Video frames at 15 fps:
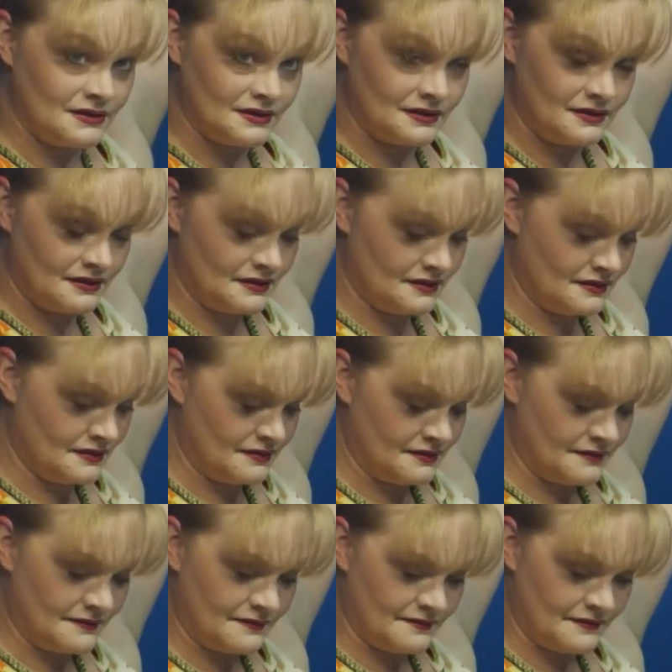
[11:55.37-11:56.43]

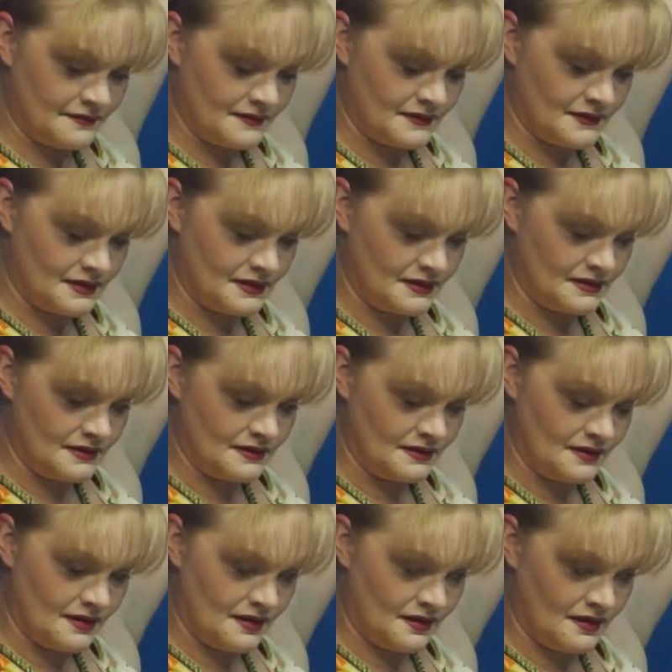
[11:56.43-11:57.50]

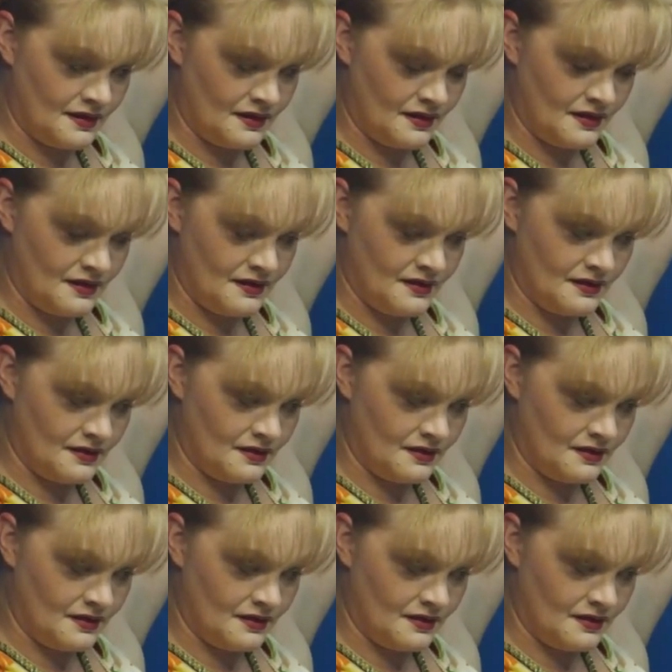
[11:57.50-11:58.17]
No one is speaking in this clip.